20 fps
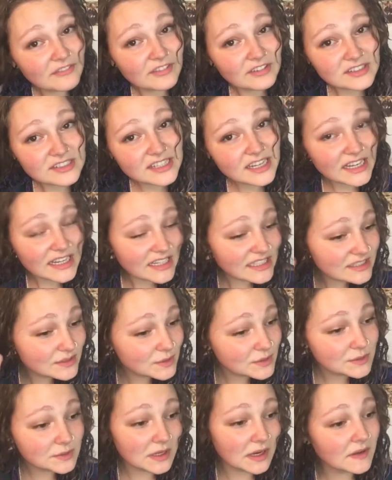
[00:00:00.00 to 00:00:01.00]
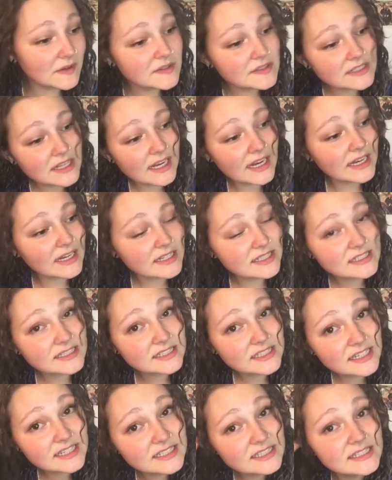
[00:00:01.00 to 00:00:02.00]
first kiss was when I was like
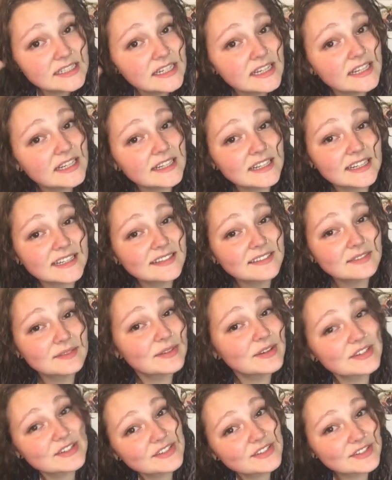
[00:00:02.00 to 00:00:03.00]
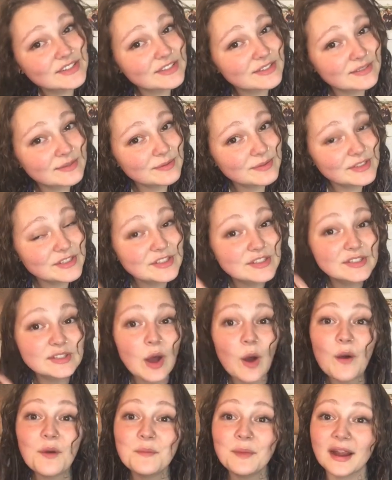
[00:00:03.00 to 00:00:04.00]
16, which was, was
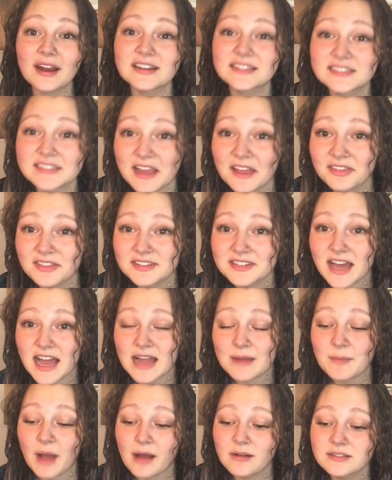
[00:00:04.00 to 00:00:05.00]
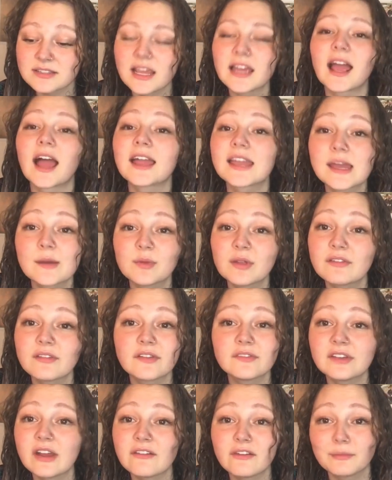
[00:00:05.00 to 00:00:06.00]
so embarrassing at the time. I was like, I can't believe
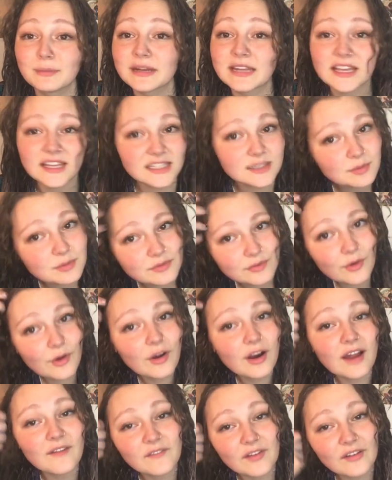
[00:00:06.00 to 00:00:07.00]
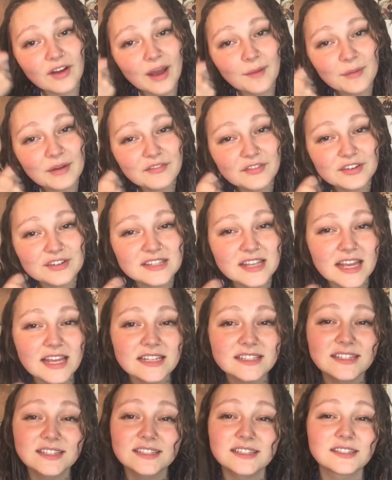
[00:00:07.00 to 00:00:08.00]
I've never been kissed before. I've never had my first
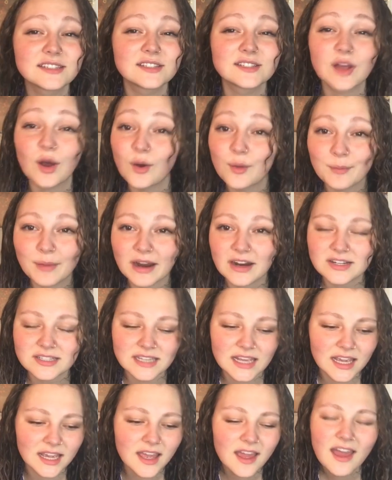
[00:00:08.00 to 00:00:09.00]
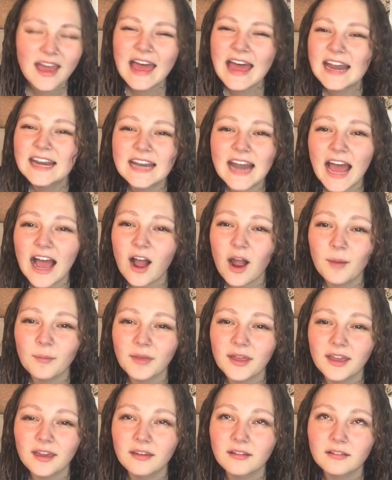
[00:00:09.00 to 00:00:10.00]
kiss. This is so embarrassing. Now I'm
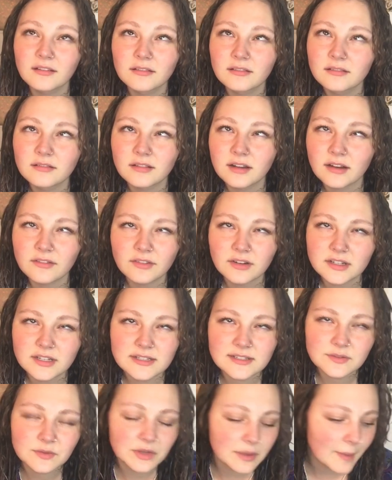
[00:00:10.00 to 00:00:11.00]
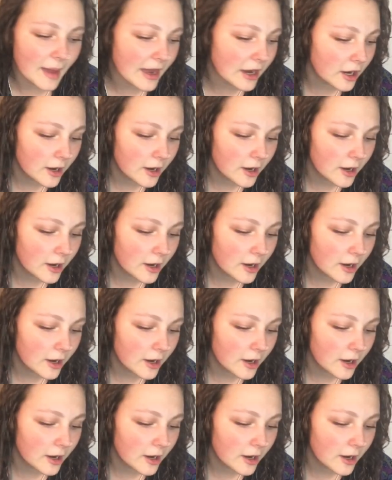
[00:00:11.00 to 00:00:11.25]
like, whatever, it doesn't really matter.